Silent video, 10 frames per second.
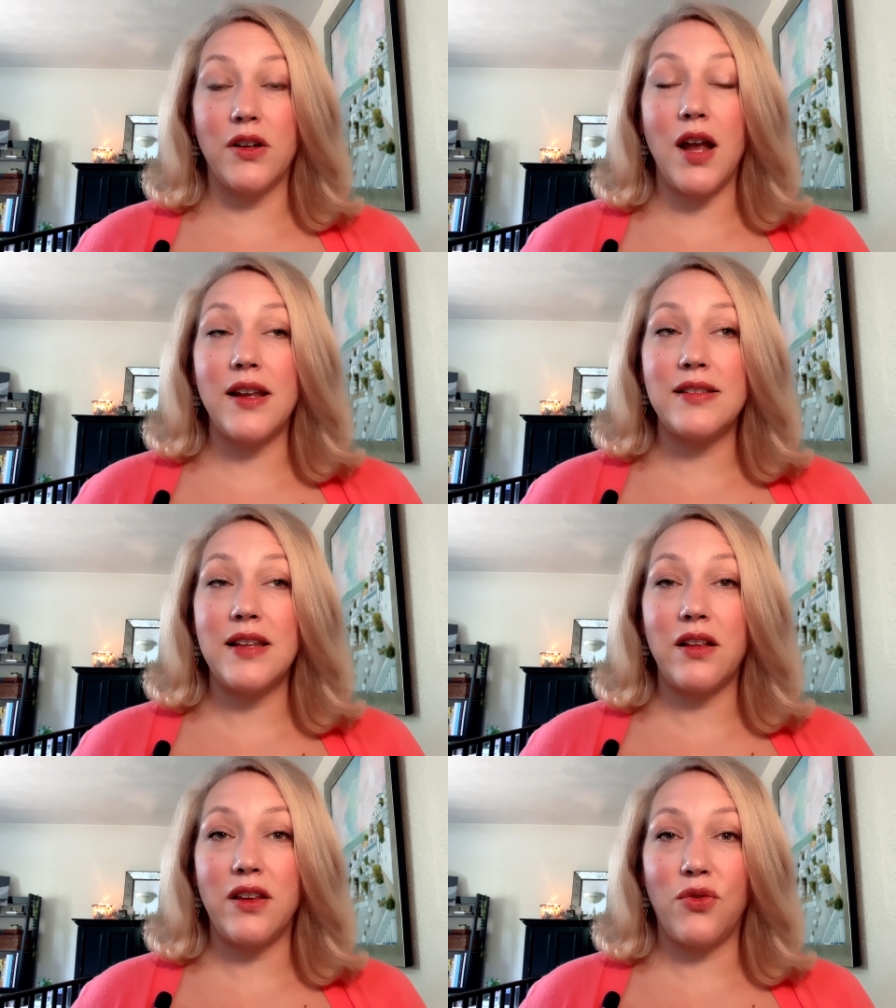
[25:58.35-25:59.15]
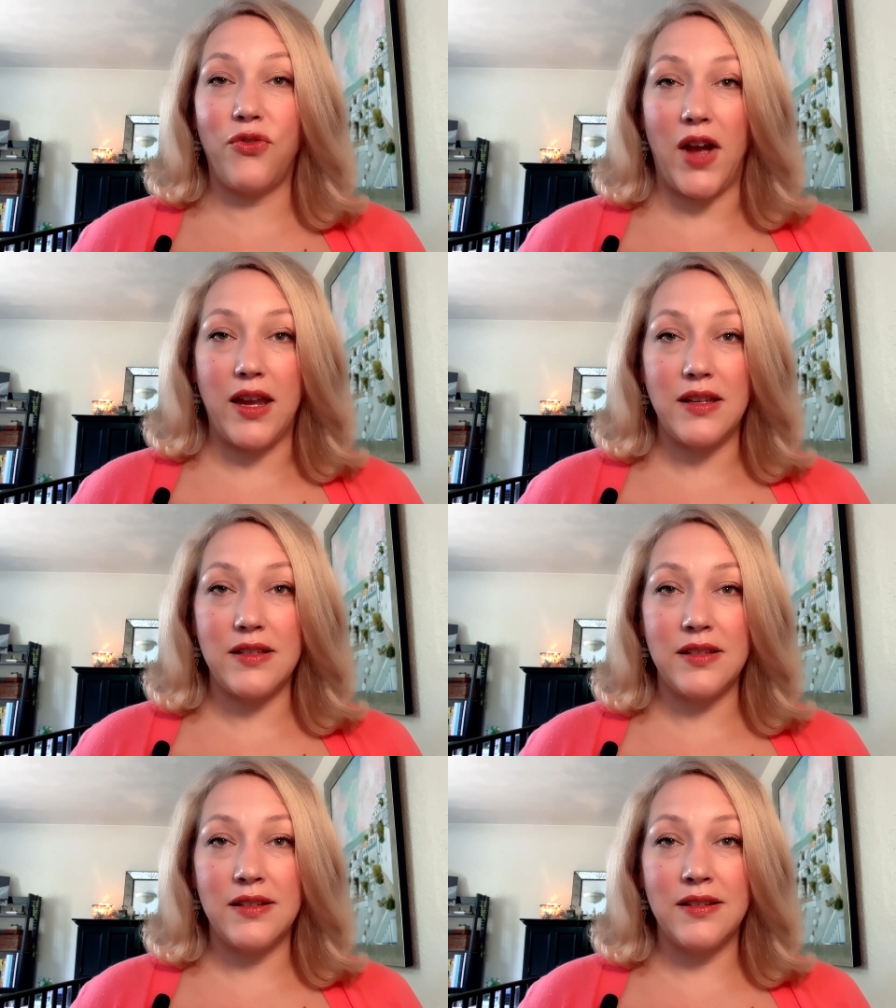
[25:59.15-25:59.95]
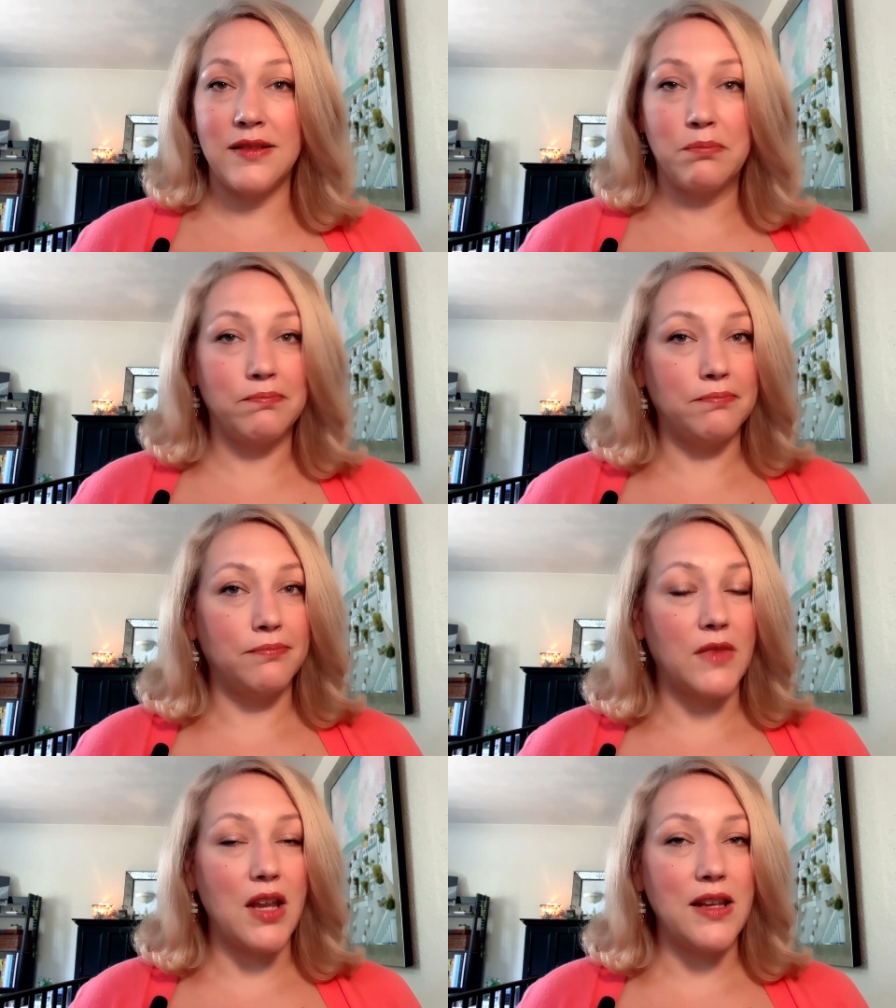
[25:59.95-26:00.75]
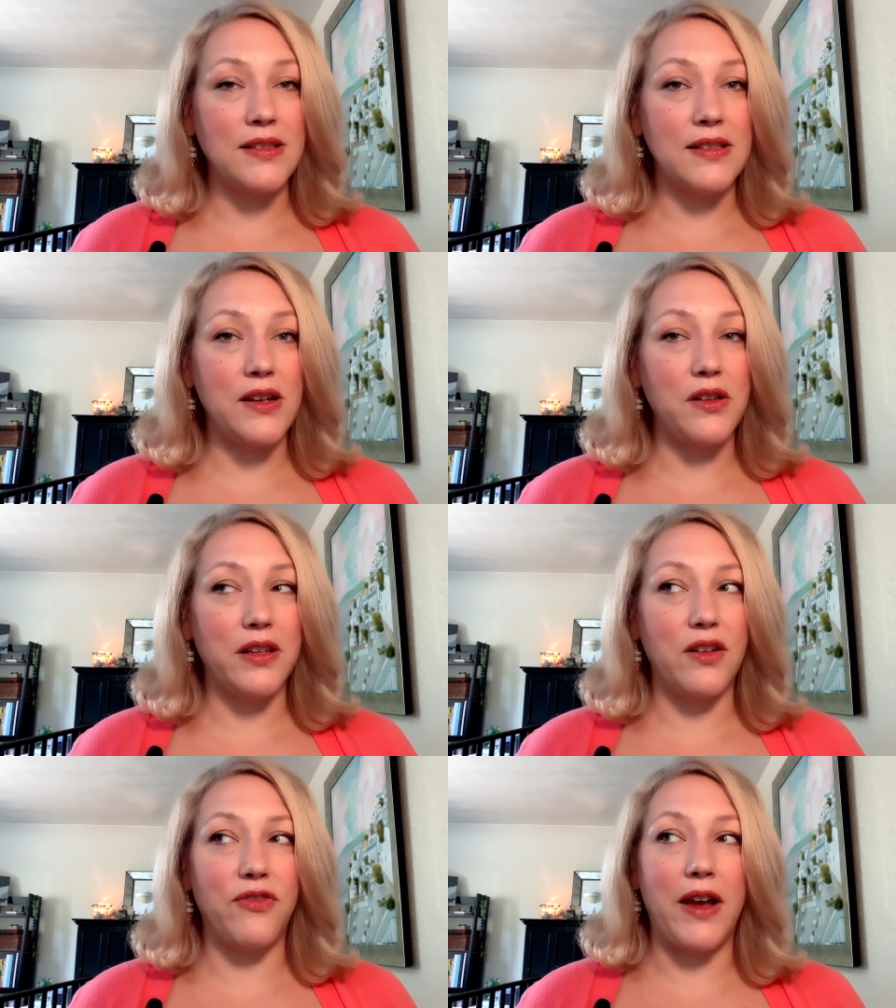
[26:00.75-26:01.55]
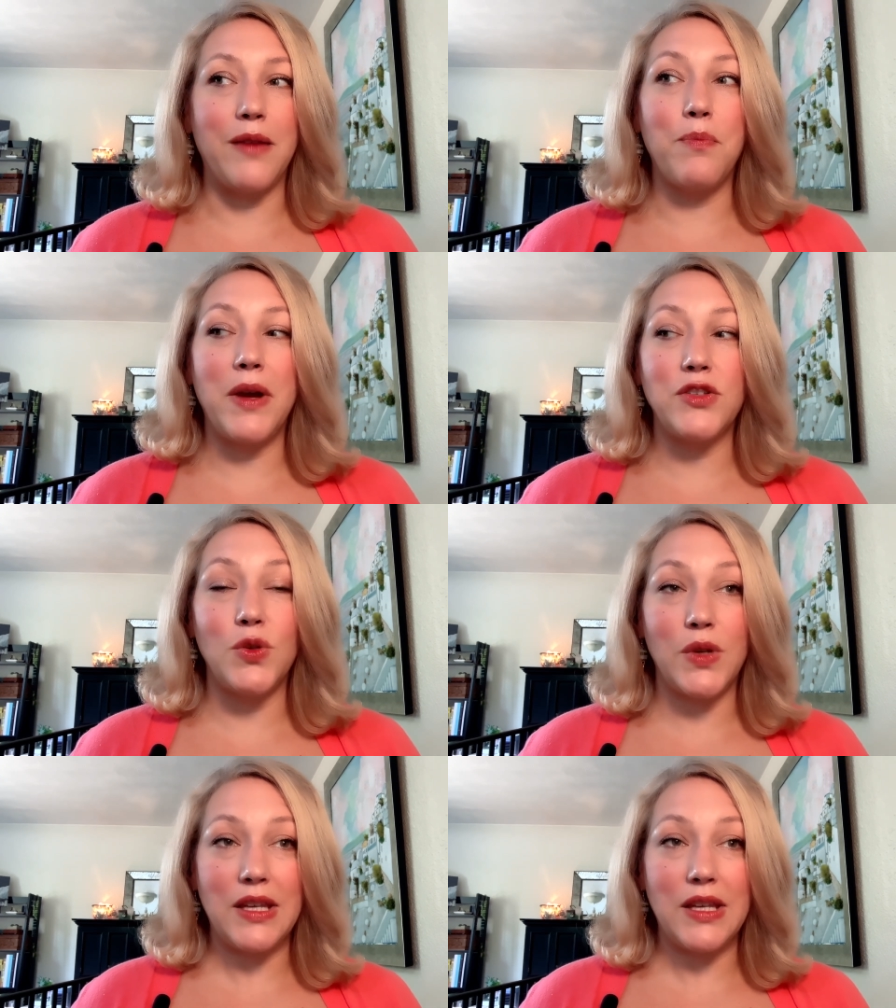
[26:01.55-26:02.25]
not necessarily to fight, not necessarily to fight, but to